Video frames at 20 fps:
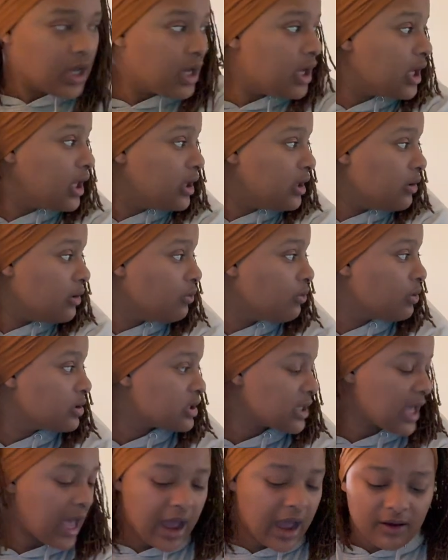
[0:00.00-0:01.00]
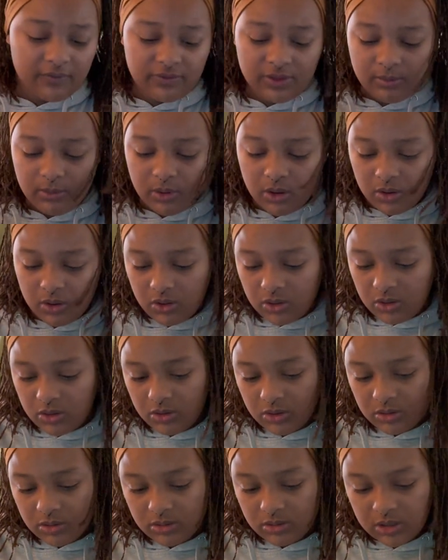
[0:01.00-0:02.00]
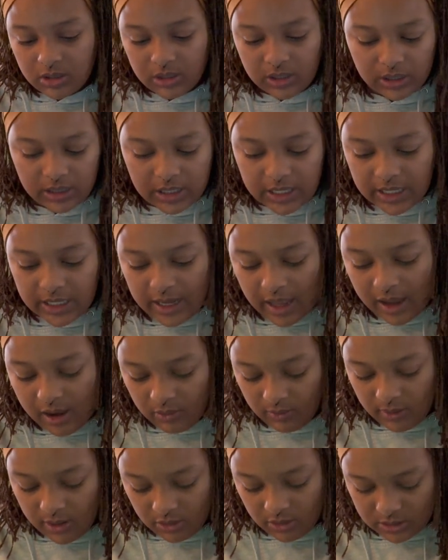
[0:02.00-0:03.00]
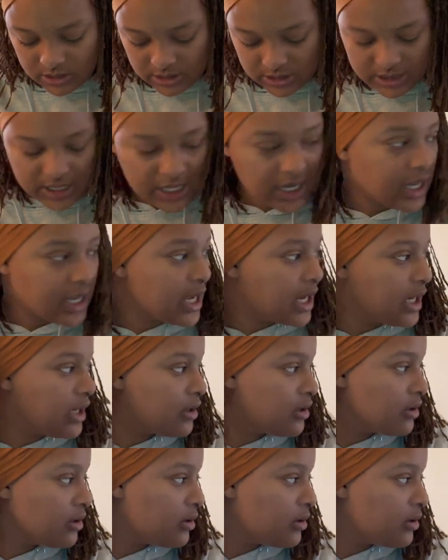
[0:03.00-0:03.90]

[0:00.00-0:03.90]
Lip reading: and then once I have them all laid out, I'll decide